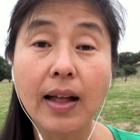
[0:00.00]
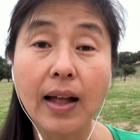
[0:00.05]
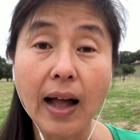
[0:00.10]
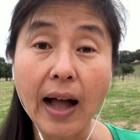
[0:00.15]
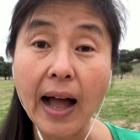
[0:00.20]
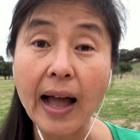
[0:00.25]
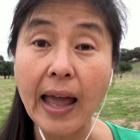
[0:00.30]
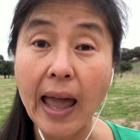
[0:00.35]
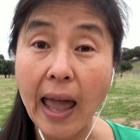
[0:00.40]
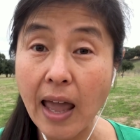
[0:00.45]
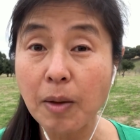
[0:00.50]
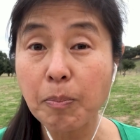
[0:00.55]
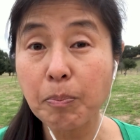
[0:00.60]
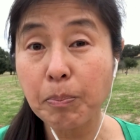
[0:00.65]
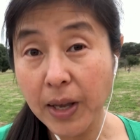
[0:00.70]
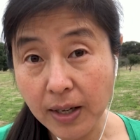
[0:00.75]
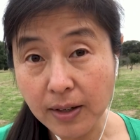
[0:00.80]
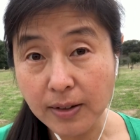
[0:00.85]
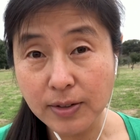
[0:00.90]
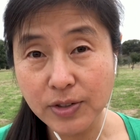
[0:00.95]
I ate
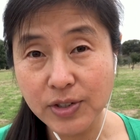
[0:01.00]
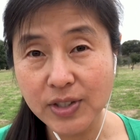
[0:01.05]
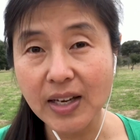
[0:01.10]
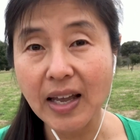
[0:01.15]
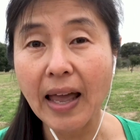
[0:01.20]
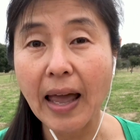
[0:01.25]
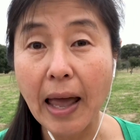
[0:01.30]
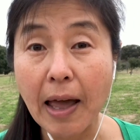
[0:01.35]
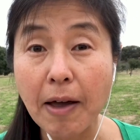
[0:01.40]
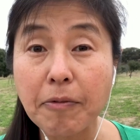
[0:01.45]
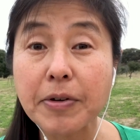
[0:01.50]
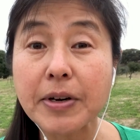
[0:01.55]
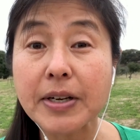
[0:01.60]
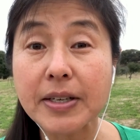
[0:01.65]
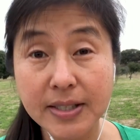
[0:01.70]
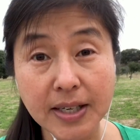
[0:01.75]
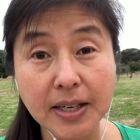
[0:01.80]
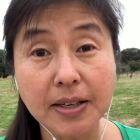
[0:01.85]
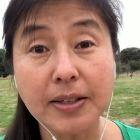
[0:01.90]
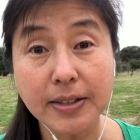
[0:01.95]
pickles every
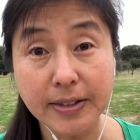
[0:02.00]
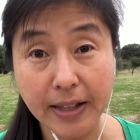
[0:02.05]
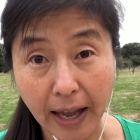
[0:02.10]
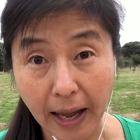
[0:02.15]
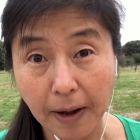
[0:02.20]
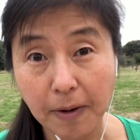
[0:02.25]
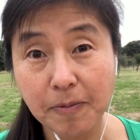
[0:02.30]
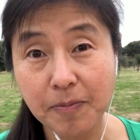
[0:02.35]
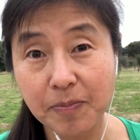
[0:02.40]
single day.